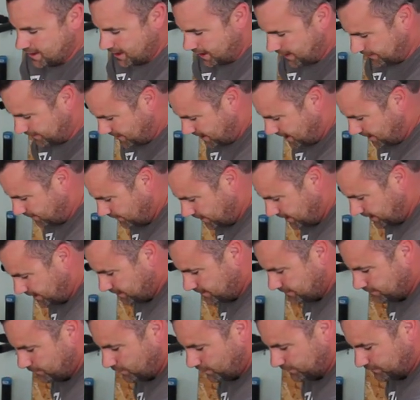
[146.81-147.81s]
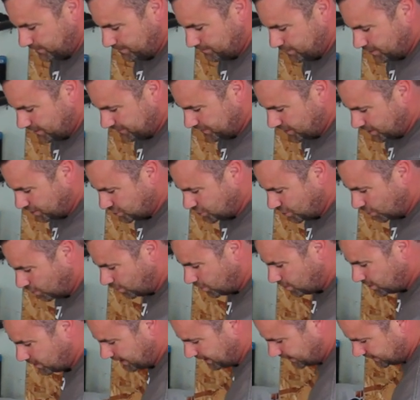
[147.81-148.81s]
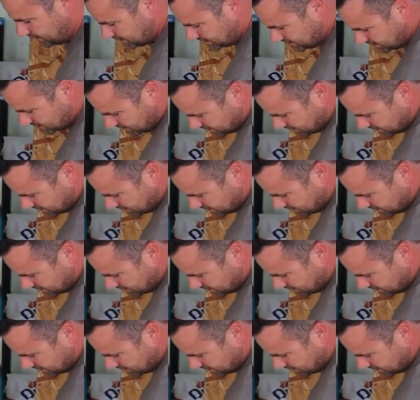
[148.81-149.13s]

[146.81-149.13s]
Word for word: And that way, when we put the door in,